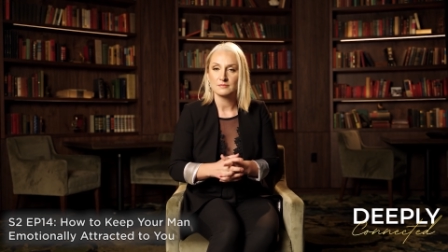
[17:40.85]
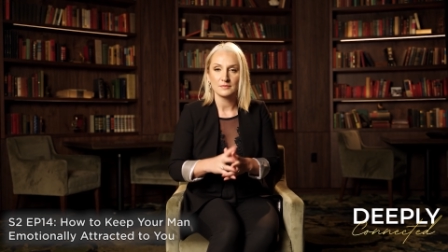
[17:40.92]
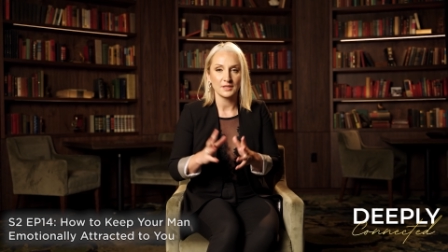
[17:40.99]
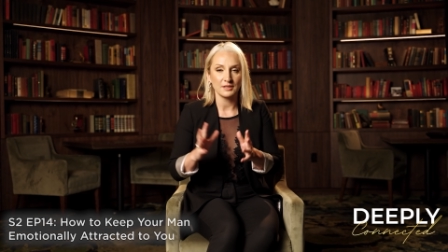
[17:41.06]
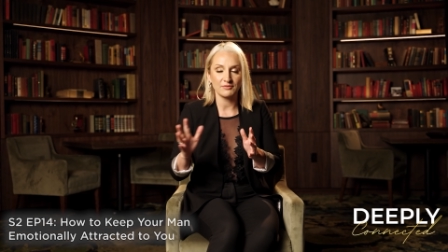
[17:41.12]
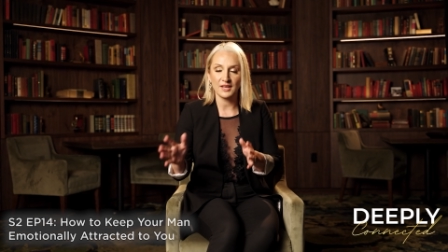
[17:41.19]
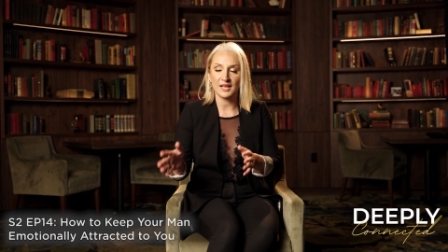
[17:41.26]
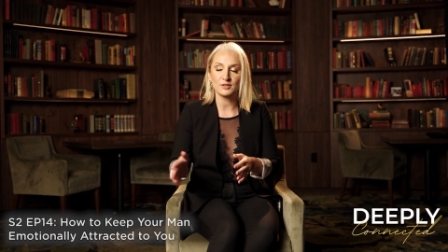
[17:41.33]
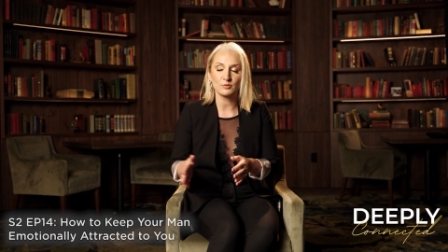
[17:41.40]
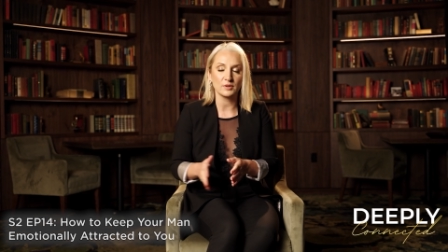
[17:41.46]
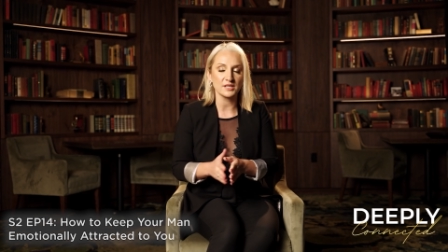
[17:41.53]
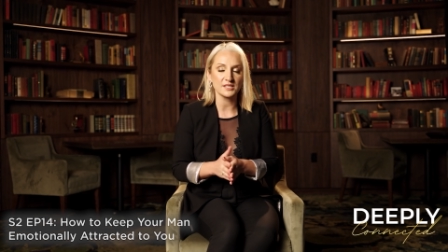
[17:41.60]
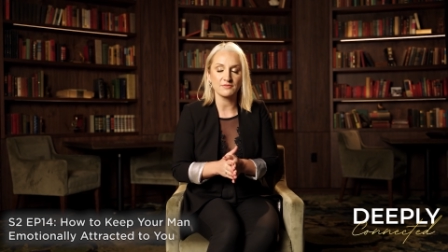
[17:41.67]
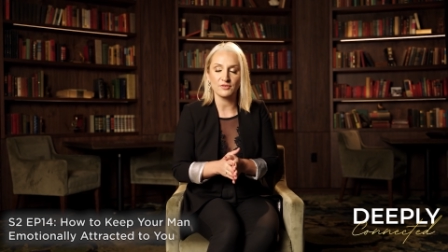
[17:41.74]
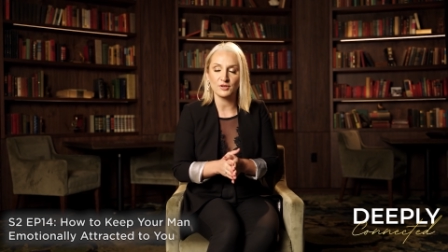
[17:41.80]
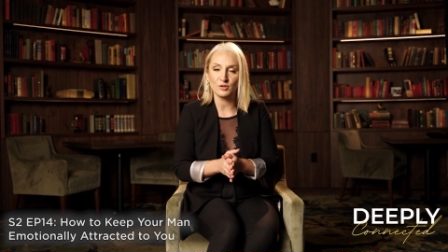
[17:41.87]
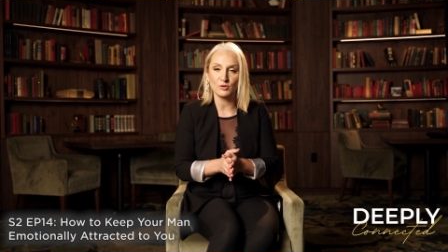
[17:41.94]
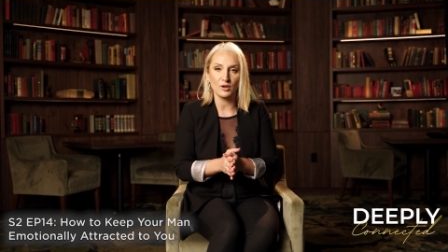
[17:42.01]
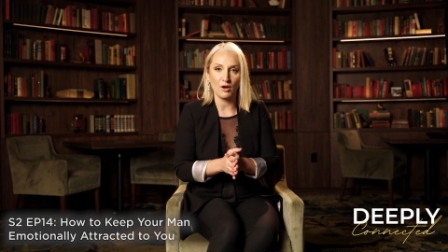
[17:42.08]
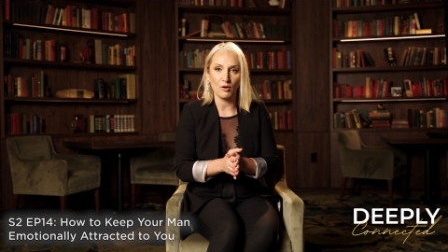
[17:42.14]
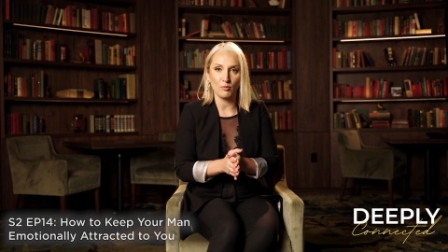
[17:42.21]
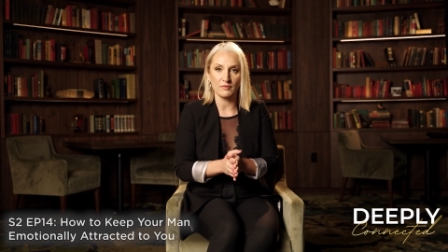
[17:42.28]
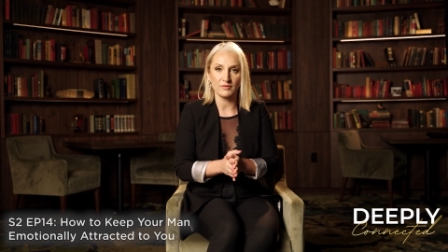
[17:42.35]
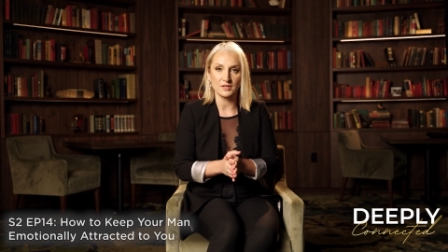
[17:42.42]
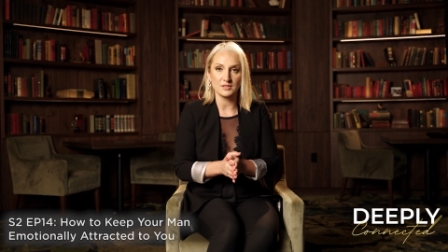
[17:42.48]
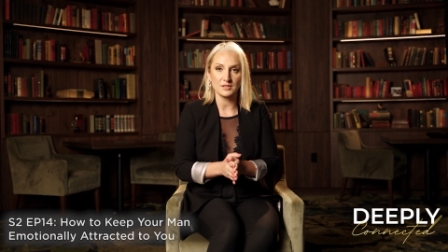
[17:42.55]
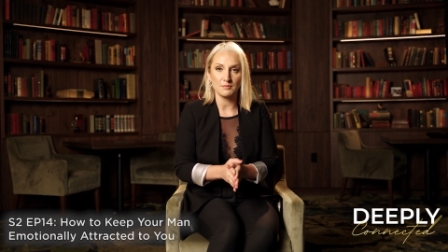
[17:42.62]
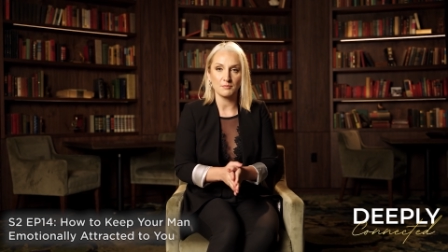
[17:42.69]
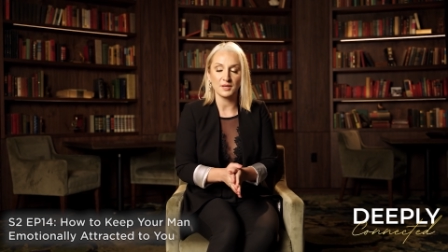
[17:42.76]
If that works for you, go with
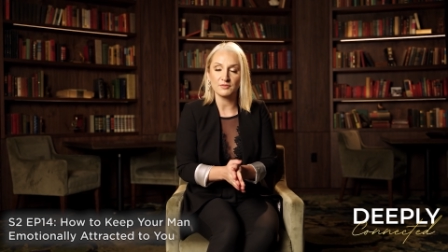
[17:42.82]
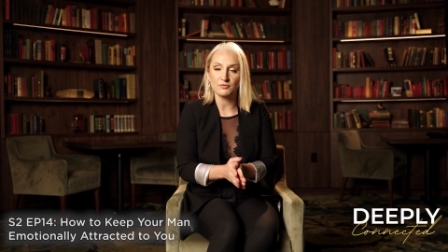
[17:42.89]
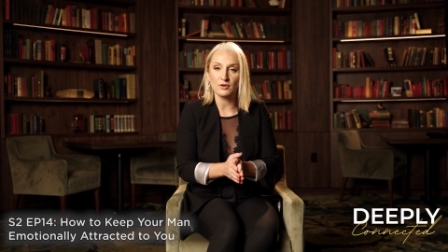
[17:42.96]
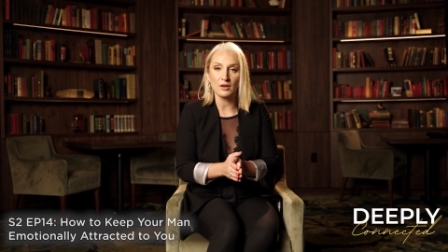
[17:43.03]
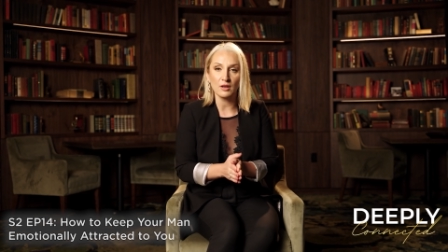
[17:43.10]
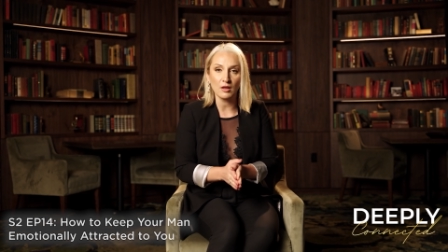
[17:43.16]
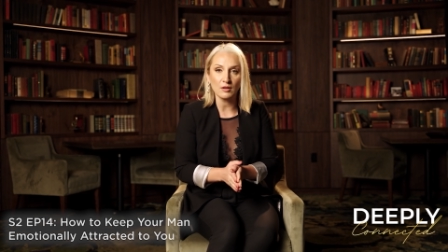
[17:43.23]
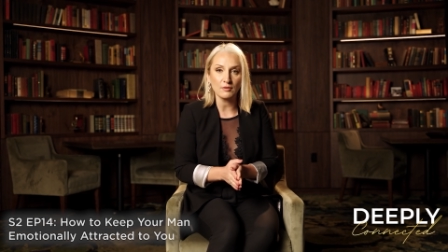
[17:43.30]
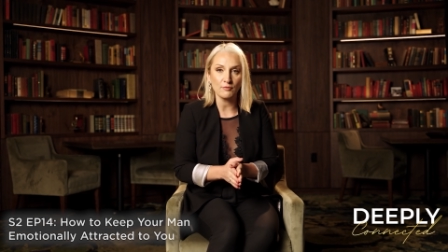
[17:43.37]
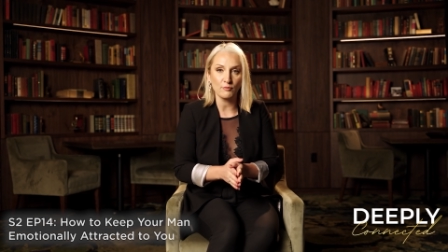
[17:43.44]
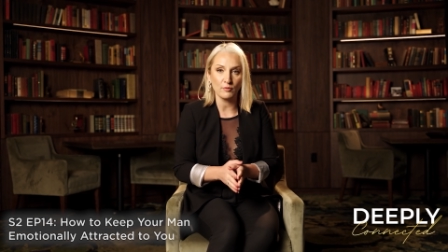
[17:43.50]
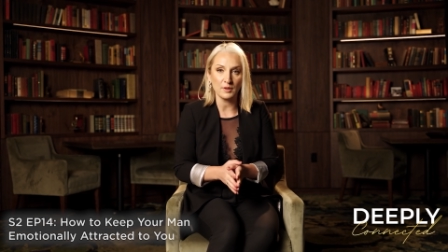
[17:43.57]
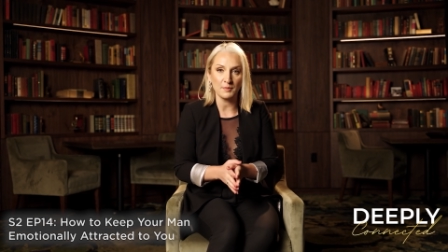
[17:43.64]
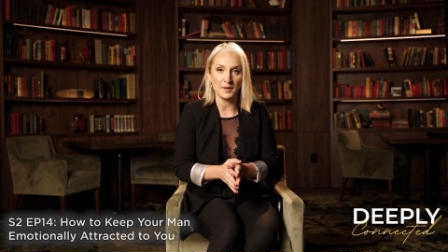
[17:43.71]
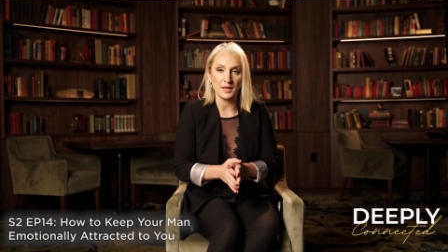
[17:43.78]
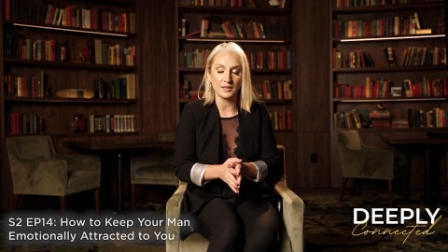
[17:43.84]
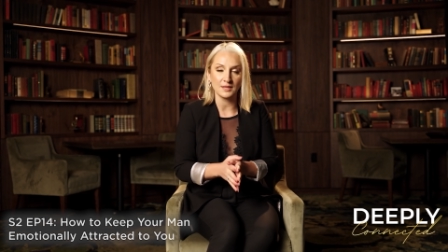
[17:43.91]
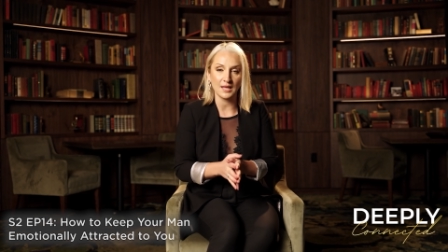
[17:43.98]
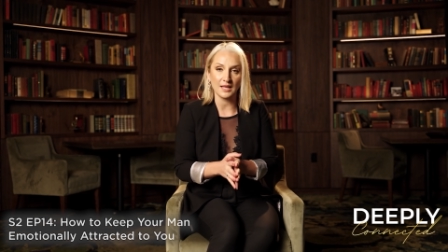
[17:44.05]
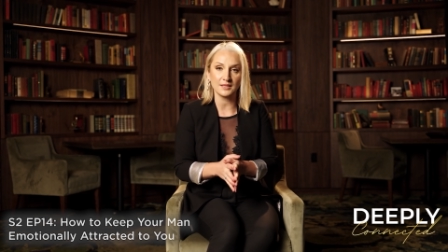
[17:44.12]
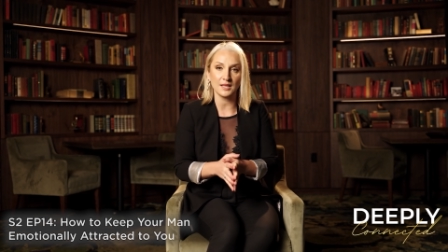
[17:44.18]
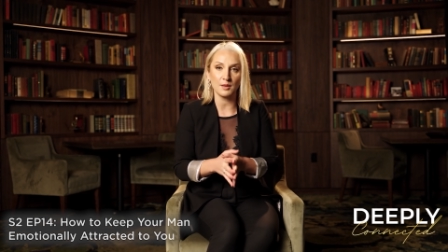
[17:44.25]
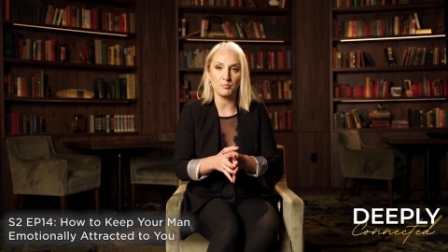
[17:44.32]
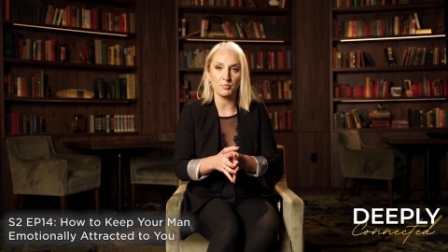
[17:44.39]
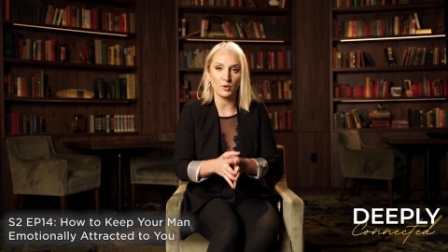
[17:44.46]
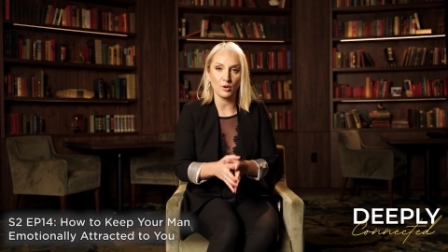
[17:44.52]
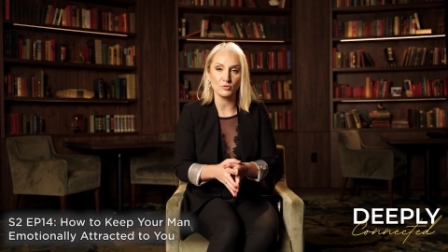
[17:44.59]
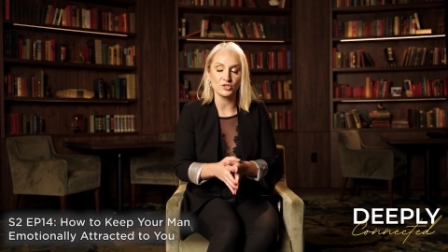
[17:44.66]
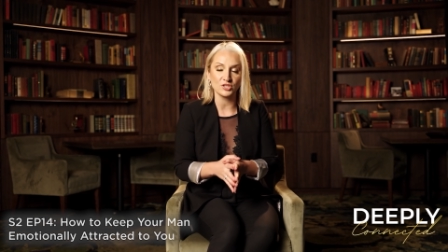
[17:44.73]
it. But for a lot of women, that
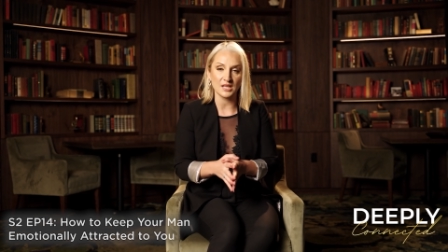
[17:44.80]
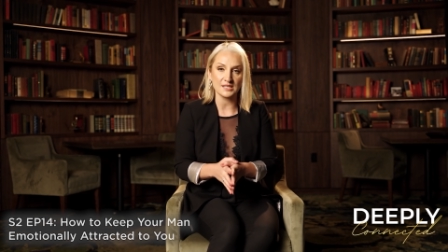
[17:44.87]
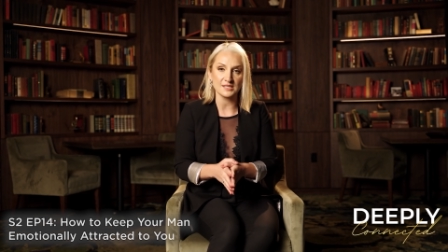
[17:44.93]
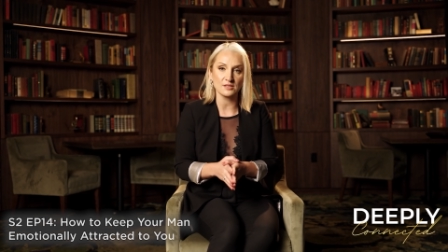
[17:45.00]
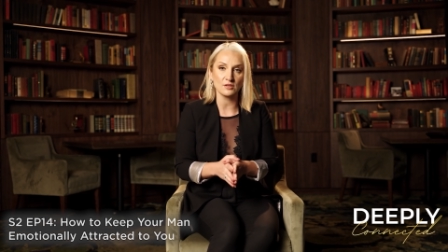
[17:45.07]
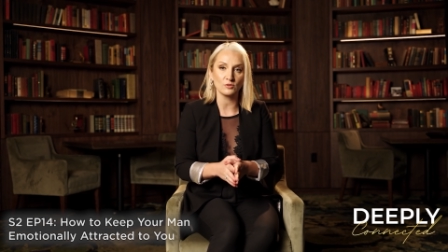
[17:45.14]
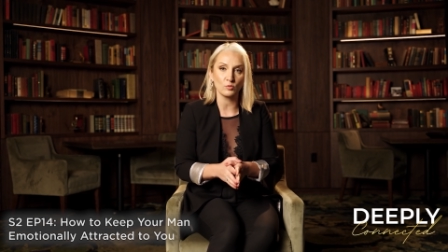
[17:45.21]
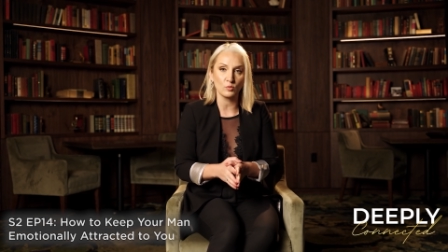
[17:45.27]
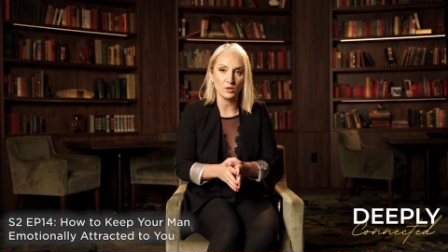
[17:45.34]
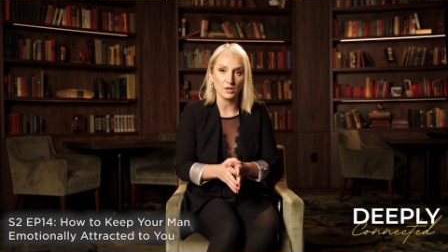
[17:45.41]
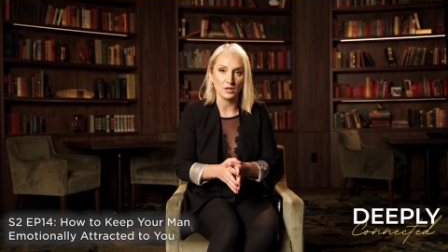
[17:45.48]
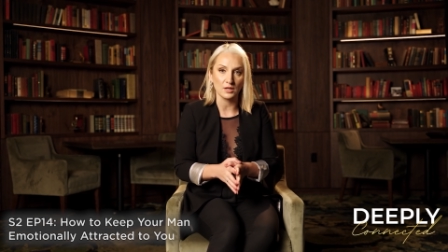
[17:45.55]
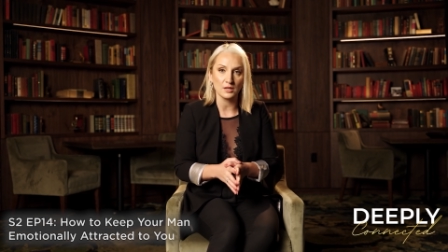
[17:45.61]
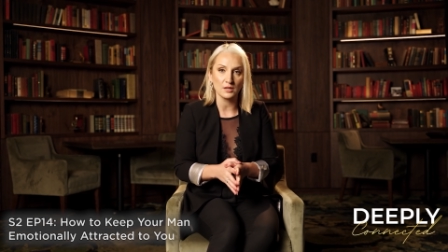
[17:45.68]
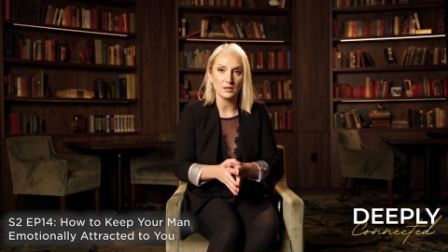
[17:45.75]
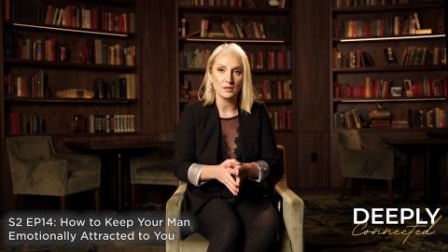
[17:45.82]
approach does not work.